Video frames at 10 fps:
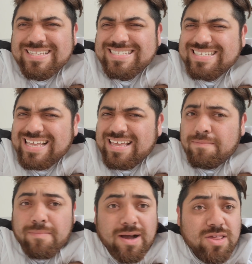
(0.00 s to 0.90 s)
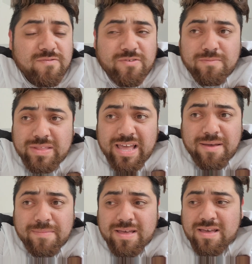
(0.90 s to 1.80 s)
been seeing much from
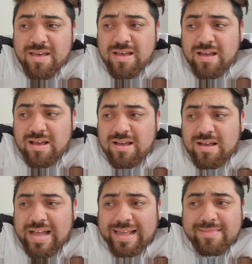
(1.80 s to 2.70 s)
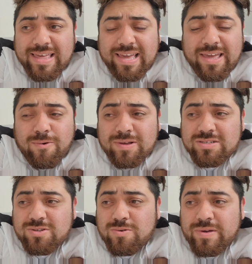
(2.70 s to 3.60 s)
them uh, I think he
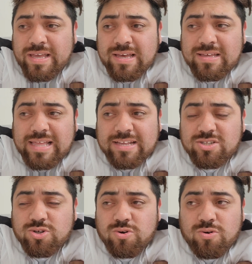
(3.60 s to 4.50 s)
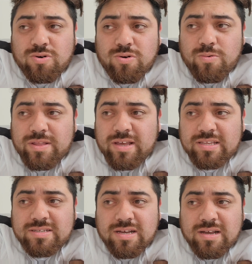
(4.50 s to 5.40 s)
was doing like tour with
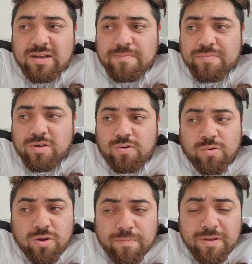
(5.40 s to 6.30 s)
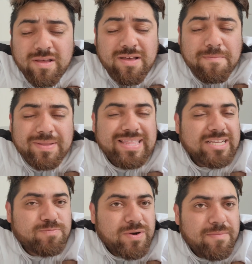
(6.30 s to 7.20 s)
his um, group, but
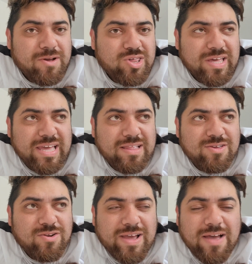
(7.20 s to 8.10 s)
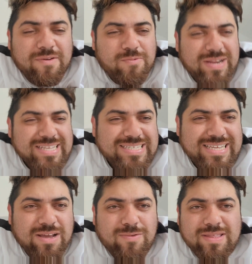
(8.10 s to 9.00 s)
that's pretty much it. You know, I haven't really
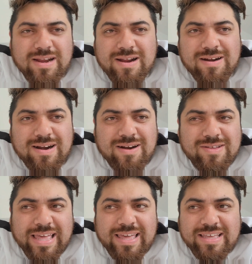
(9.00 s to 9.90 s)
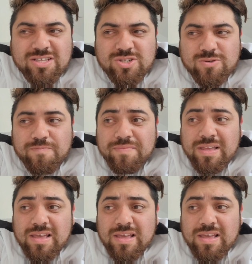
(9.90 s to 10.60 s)
seen what they are are they into.